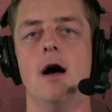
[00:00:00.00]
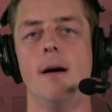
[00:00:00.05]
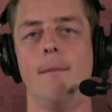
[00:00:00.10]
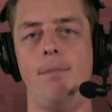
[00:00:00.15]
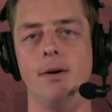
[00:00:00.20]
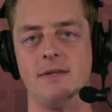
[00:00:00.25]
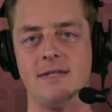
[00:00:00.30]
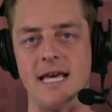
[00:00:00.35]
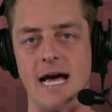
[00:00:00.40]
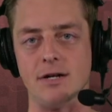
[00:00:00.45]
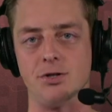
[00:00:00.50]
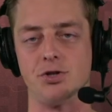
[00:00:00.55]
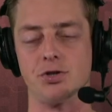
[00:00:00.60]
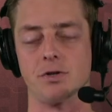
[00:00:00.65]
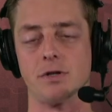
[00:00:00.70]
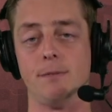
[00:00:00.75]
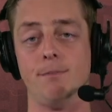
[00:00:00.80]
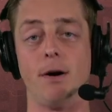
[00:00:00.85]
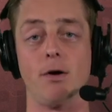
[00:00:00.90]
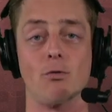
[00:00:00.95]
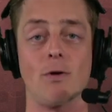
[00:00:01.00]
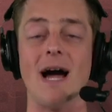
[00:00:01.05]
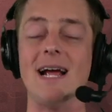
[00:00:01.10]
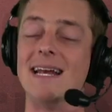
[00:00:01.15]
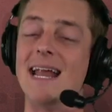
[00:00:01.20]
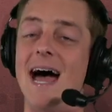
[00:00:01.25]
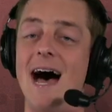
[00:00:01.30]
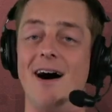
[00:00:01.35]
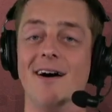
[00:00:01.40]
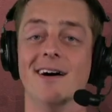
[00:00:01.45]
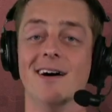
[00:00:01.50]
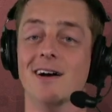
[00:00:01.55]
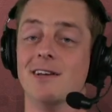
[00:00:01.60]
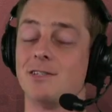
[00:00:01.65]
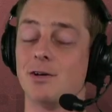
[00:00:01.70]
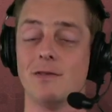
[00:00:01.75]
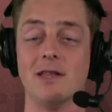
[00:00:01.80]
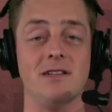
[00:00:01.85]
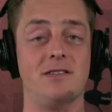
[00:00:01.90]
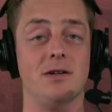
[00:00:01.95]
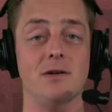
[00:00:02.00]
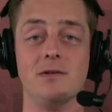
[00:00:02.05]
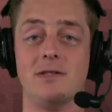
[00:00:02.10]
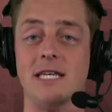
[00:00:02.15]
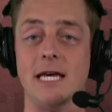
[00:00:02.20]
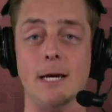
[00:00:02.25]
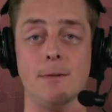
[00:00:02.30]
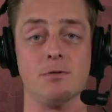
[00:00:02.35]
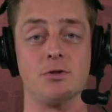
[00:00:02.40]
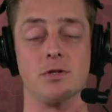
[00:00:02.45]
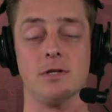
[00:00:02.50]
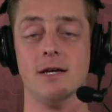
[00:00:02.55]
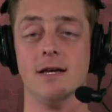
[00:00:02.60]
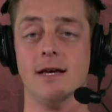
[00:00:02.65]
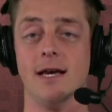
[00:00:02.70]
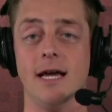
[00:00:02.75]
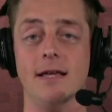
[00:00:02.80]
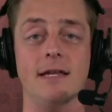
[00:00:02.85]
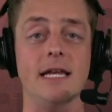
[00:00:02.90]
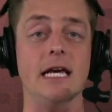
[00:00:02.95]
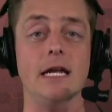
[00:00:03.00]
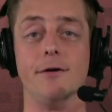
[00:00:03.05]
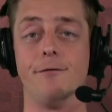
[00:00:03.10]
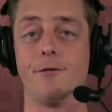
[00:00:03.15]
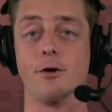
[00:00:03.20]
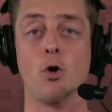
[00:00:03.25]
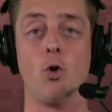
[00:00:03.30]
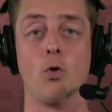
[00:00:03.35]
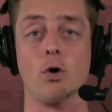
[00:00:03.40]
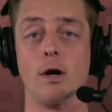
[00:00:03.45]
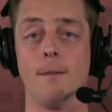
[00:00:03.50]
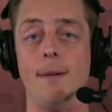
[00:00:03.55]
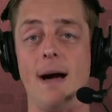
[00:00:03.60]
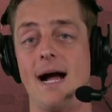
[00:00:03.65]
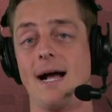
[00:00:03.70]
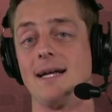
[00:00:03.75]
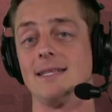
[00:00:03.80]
Potentially. But right now, it's only two teams in need of a quarterback.